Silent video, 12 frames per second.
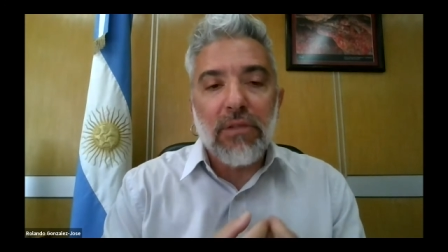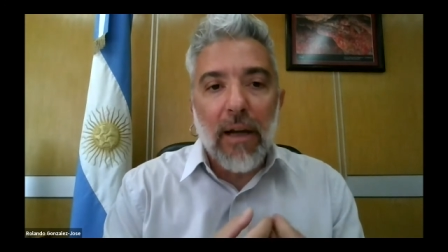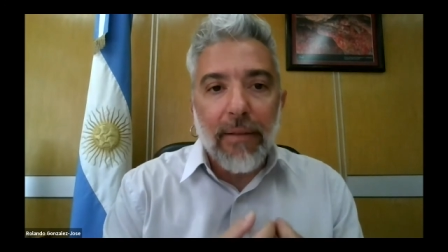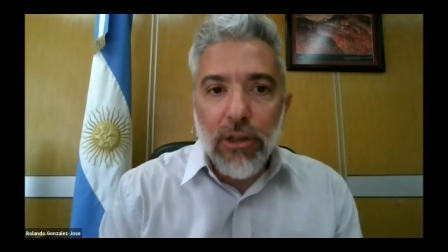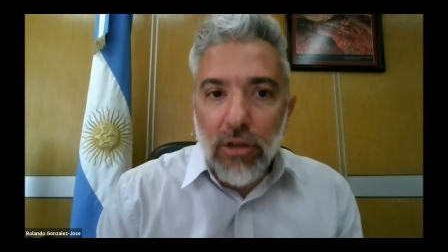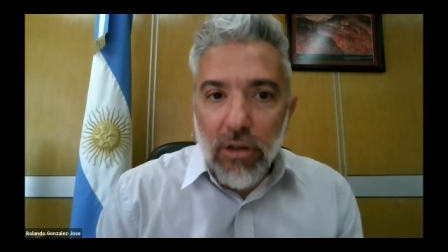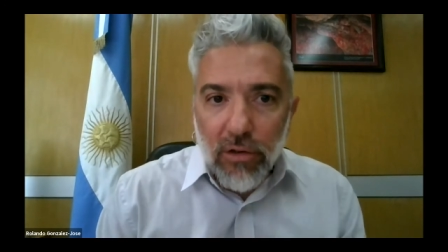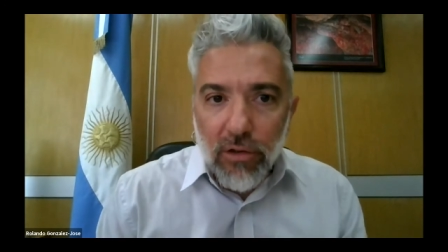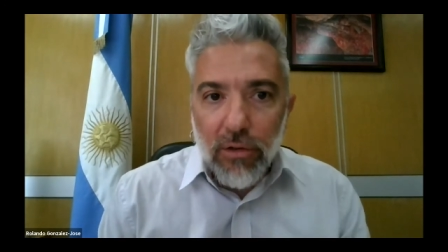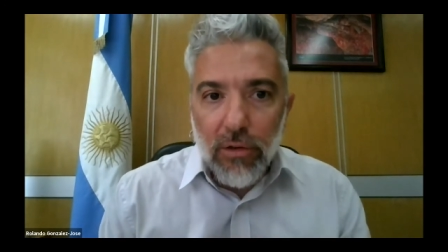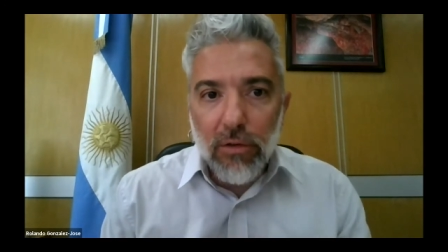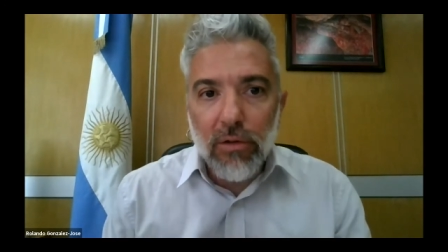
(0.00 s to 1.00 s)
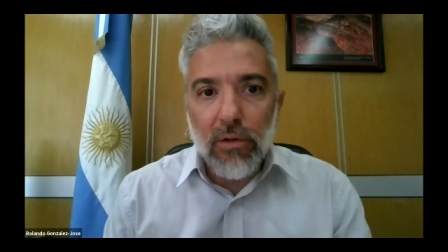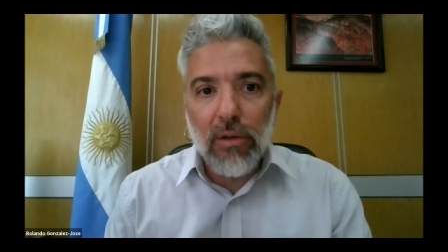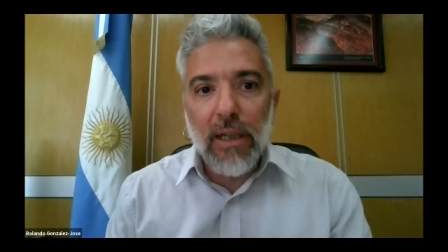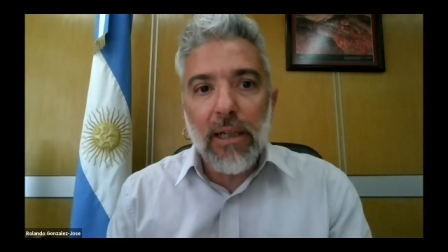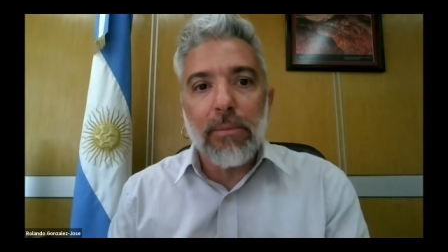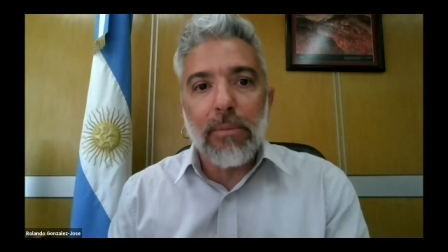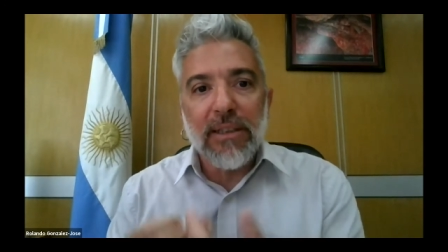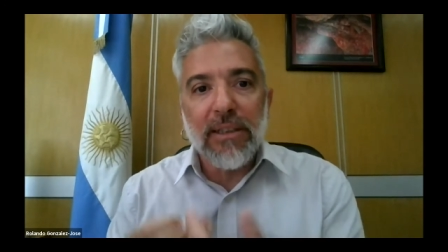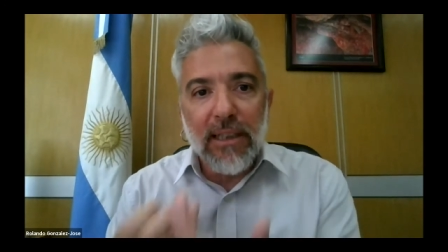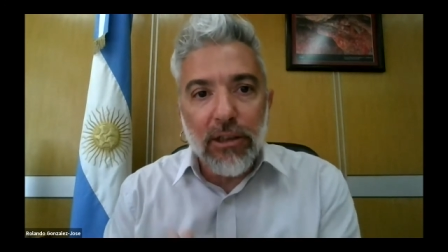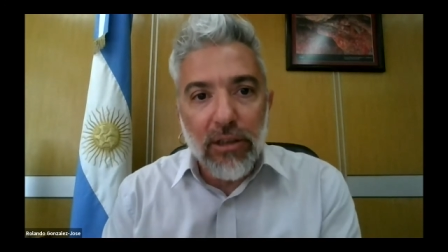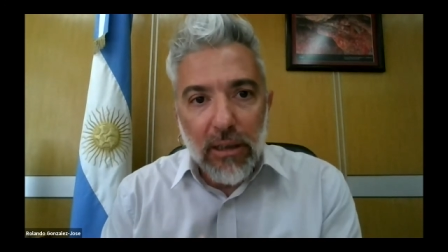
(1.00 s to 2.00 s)
traditions, due to their
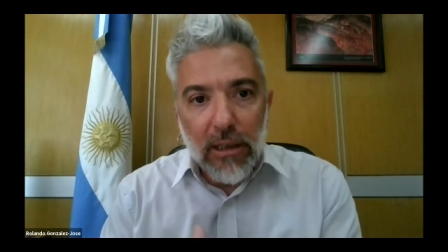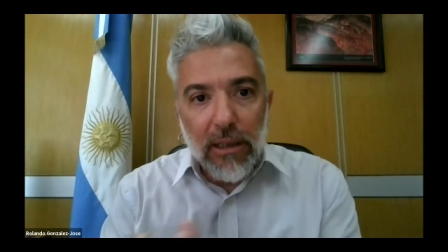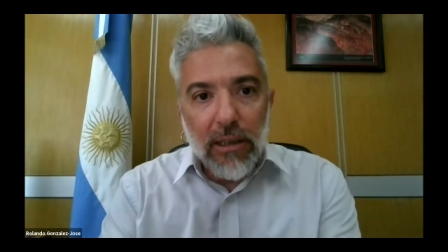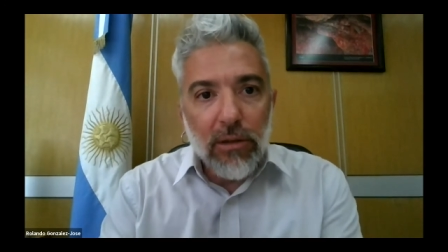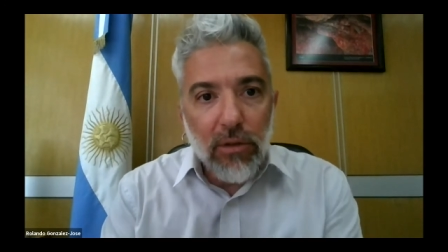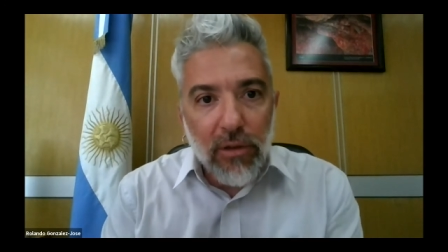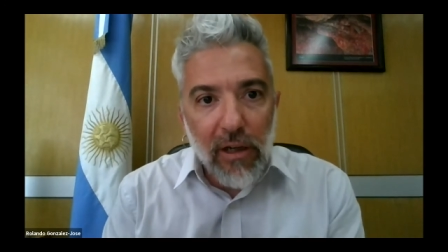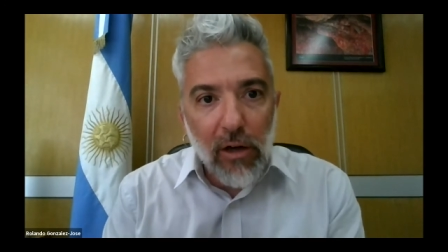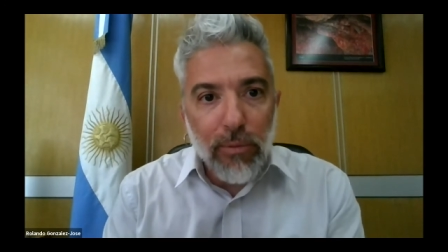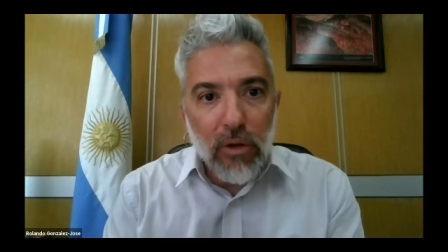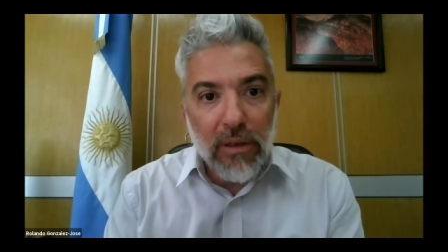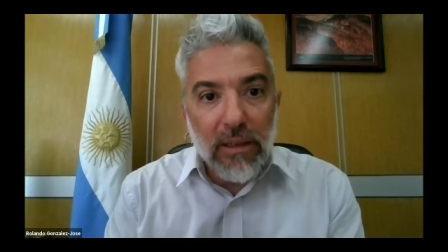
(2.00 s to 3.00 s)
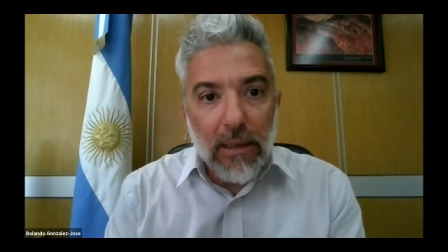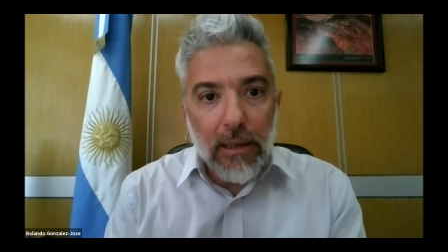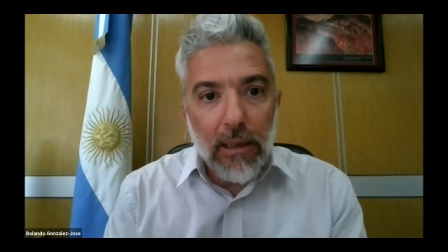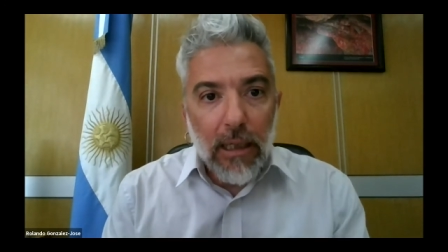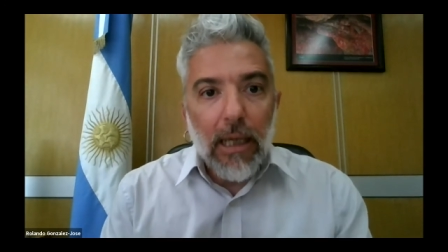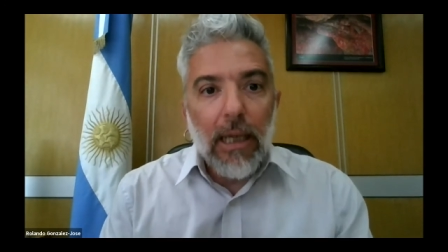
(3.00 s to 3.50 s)
prestige into the community.